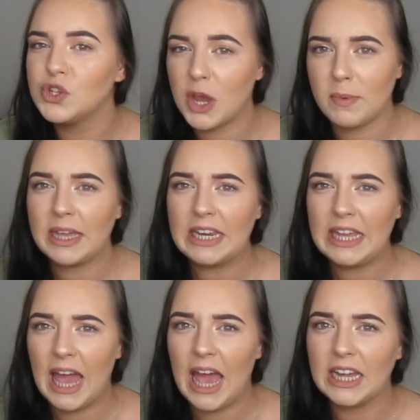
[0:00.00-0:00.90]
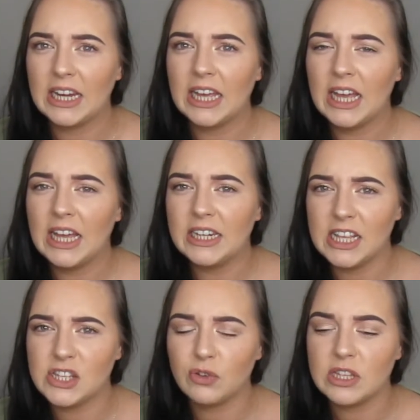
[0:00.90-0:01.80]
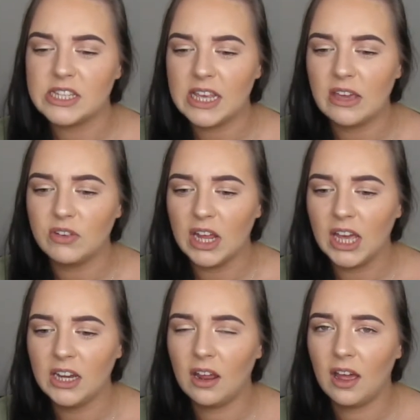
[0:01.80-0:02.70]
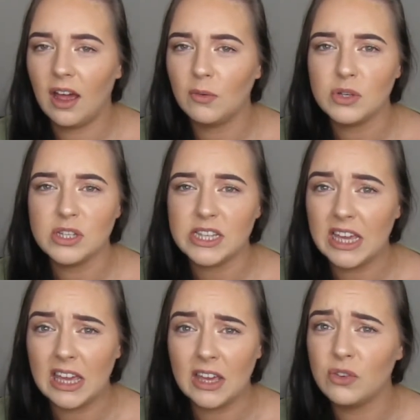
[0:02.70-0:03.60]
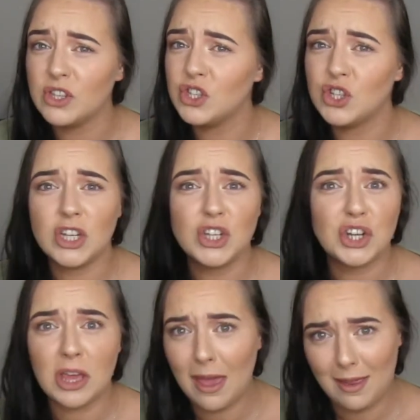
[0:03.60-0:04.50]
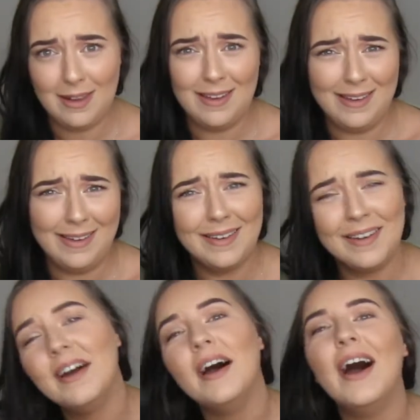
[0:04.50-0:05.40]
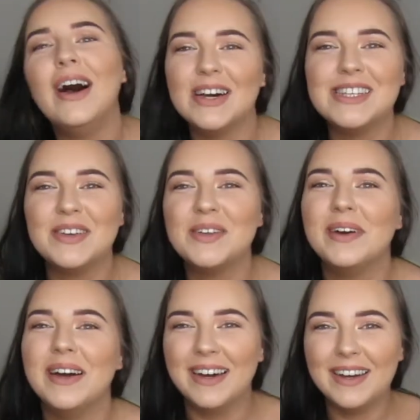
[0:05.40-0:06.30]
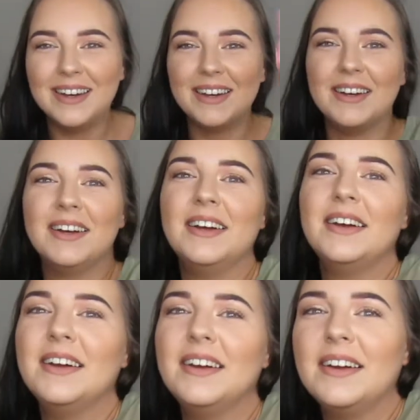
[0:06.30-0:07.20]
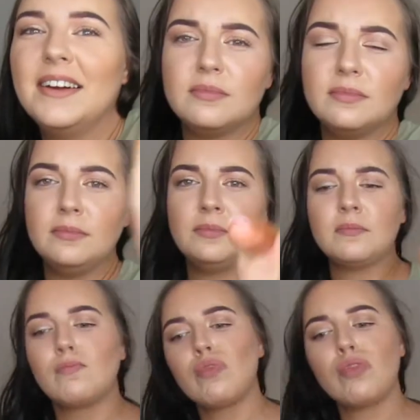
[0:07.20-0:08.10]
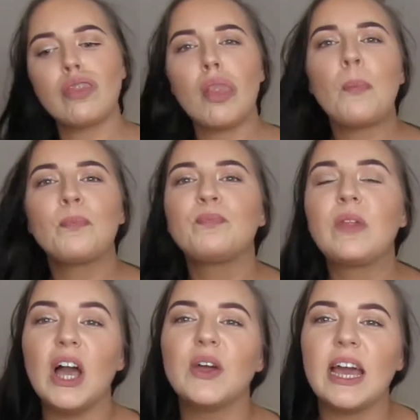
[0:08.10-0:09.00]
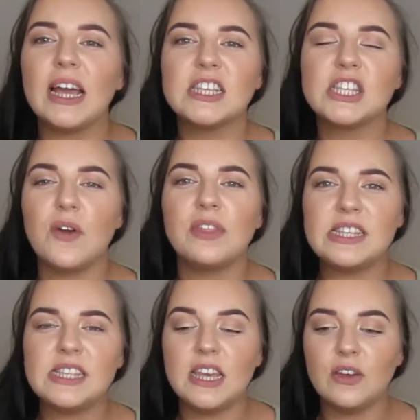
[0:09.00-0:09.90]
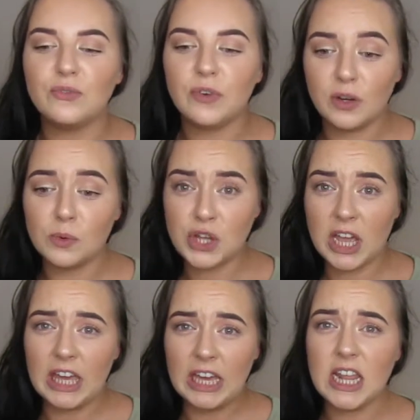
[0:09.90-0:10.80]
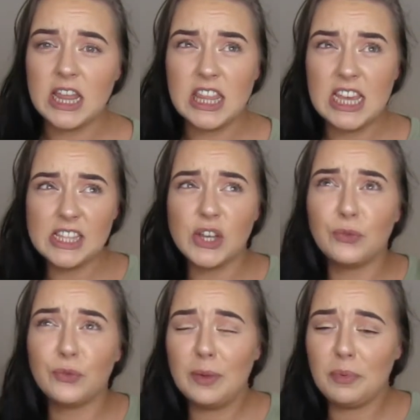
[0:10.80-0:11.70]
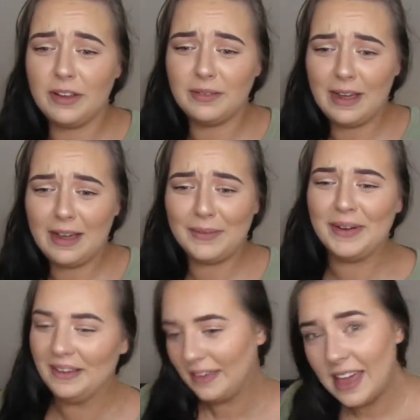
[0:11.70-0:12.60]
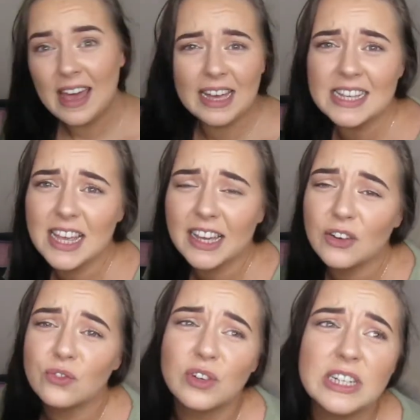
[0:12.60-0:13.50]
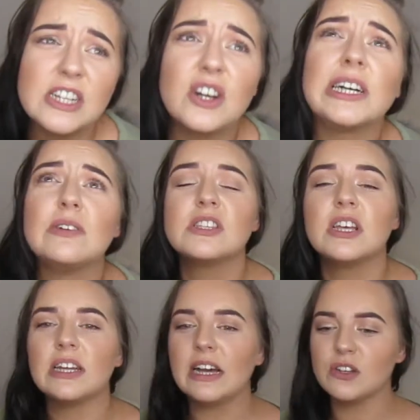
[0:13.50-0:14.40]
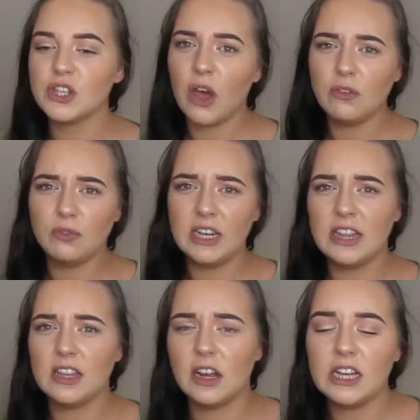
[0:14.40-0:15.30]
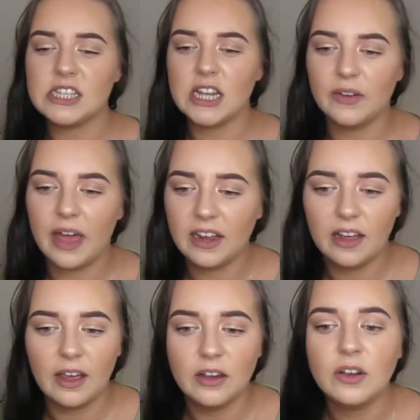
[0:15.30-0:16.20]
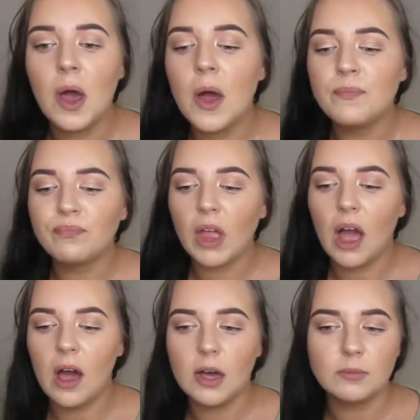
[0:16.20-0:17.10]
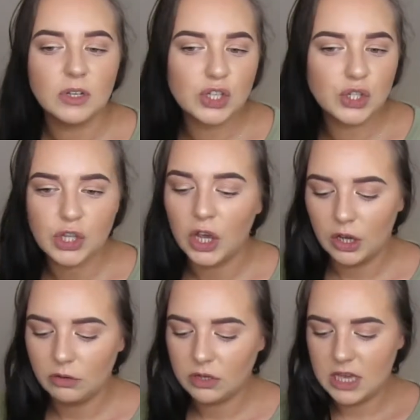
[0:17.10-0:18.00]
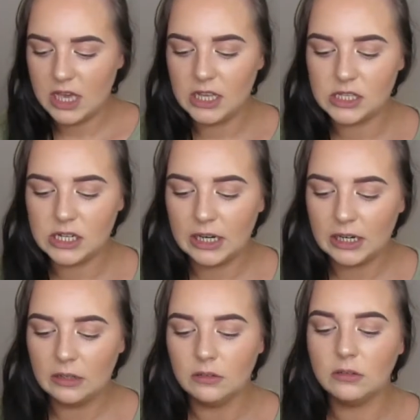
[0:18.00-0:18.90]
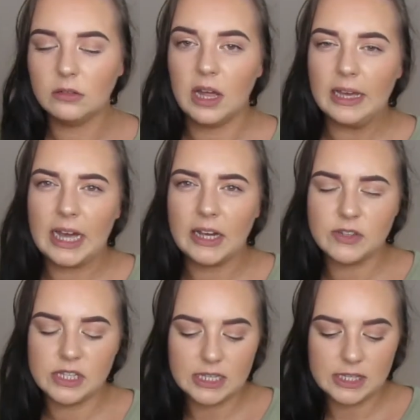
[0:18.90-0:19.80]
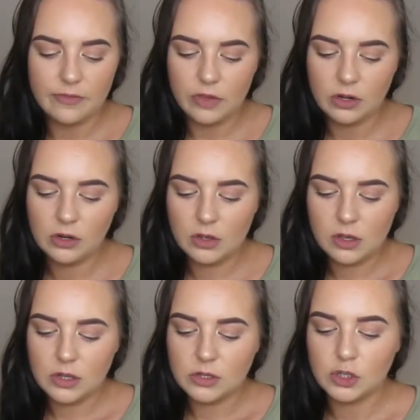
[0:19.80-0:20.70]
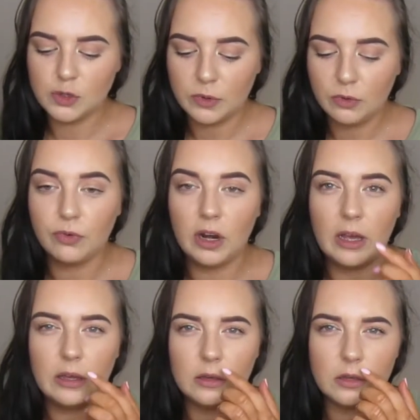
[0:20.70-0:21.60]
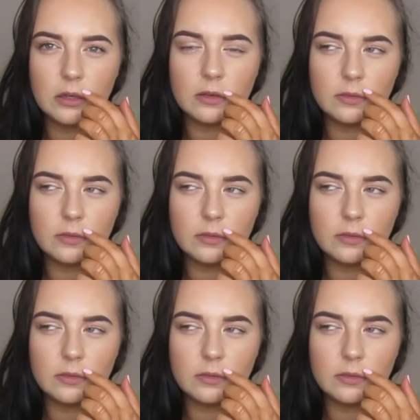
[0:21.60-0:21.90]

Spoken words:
check back in again later on this evening and we'll see if it's changed again. I'll see you in a bit. Okay, so this is the final check-in. These are really bright now. It's like really dark outside now, so hopefully the lighting's still okay in here. So it is now like 6:30, 7. So it's been on for like